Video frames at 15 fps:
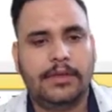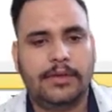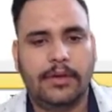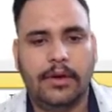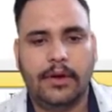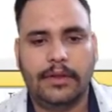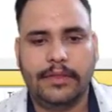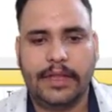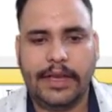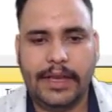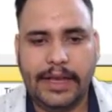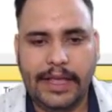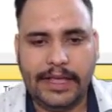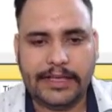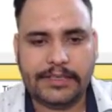So on the
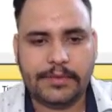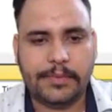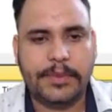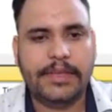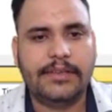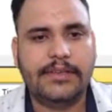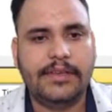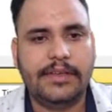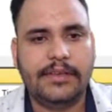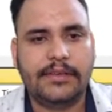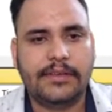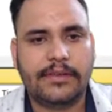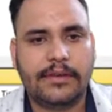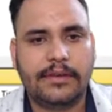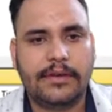next
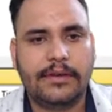PCs,